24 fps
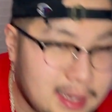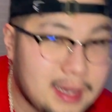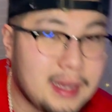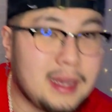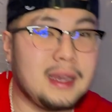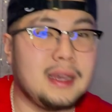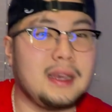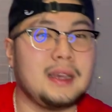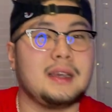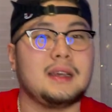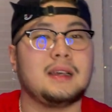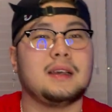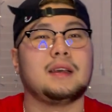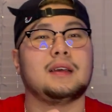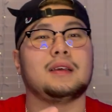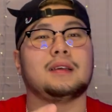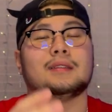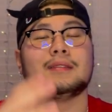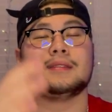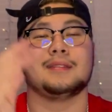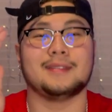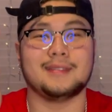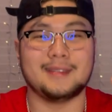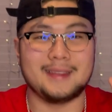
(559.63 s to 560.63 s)
Uh,
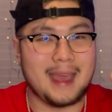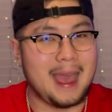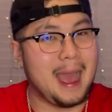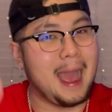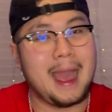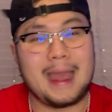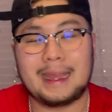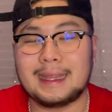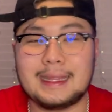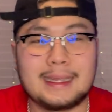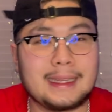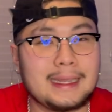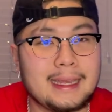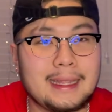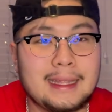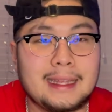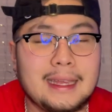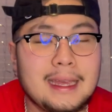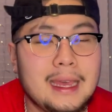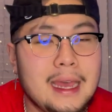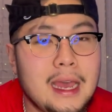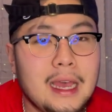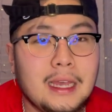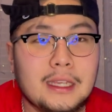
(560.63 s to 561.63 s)
nah, I didn't get it.
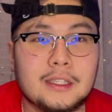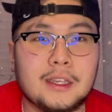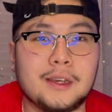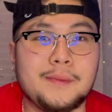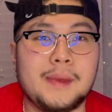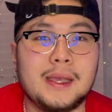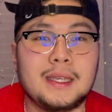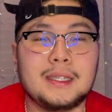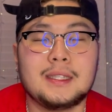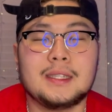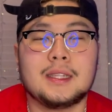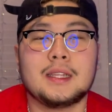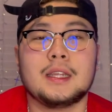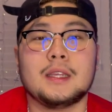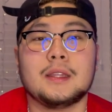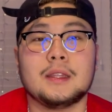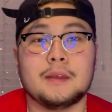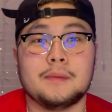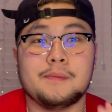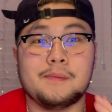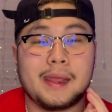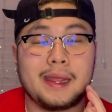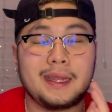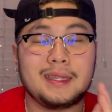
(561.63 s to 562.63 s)
So basically,
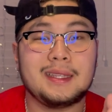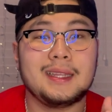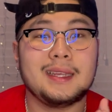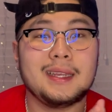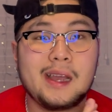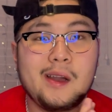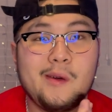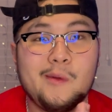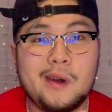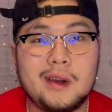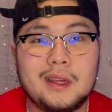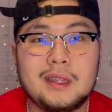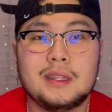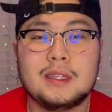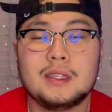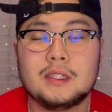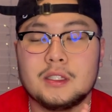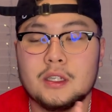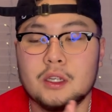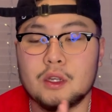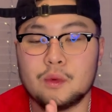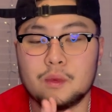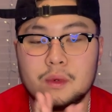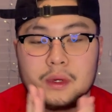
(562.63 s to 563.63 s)
the main thing I wanted
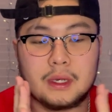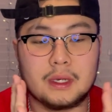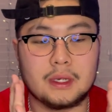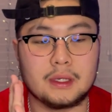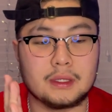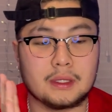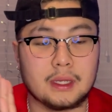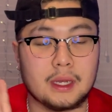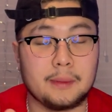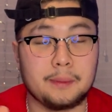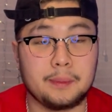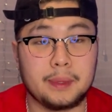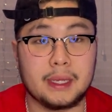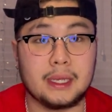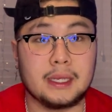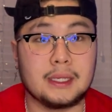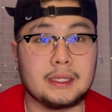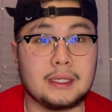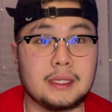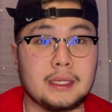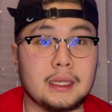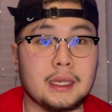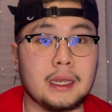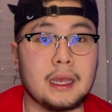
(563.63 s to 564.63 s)
this year was a P
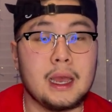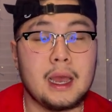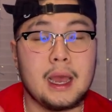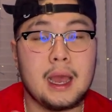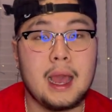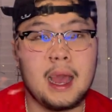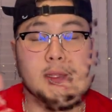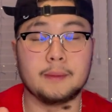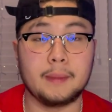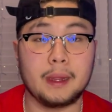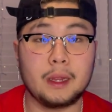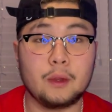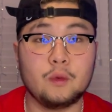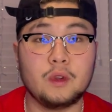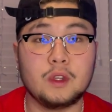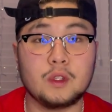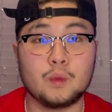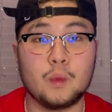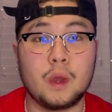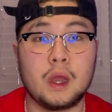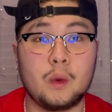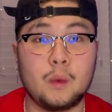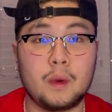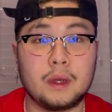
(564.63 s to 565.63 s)
C. The main
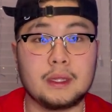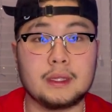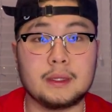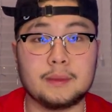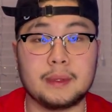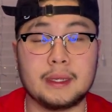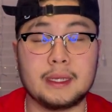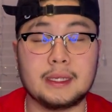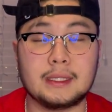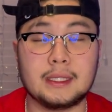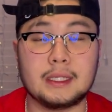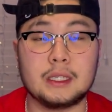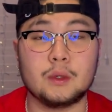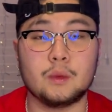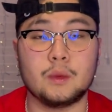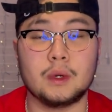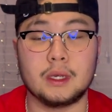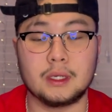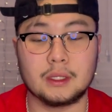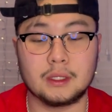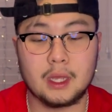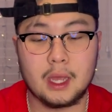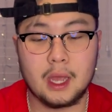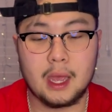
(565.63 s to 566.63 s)
reason why I wanted the P C
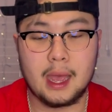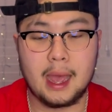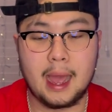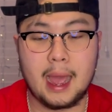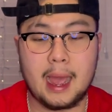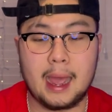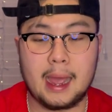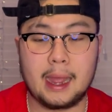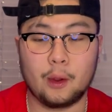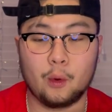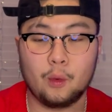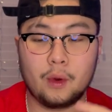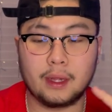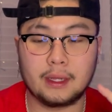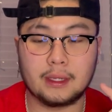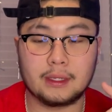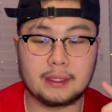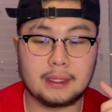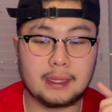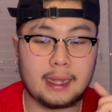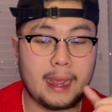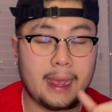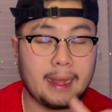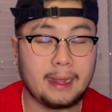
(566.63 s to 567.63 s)
was I
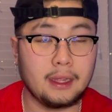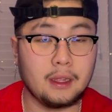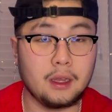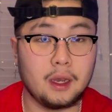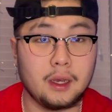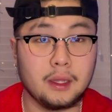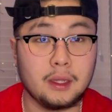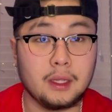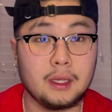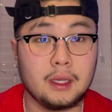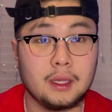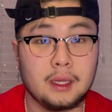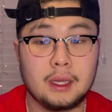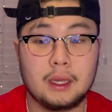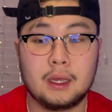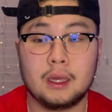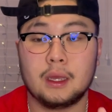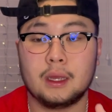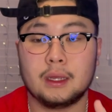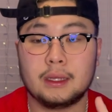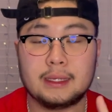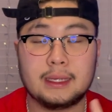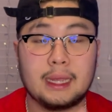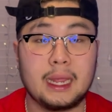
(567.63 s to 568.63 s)
wanted to edit on it,
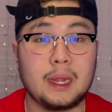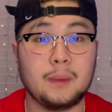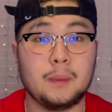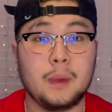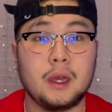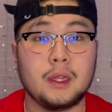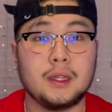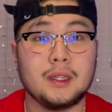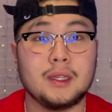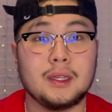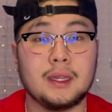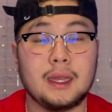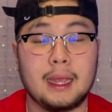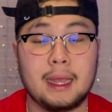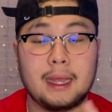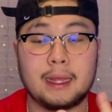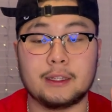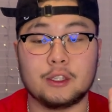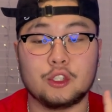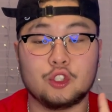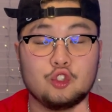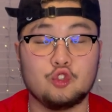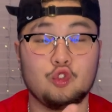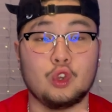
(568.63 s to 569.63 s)
game on it,
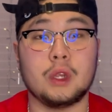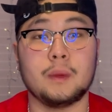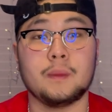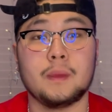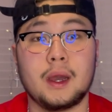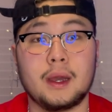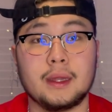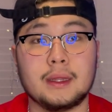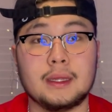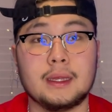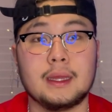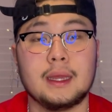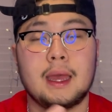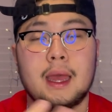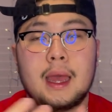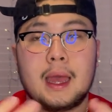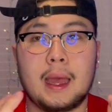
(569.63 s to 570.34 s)
and stream on it.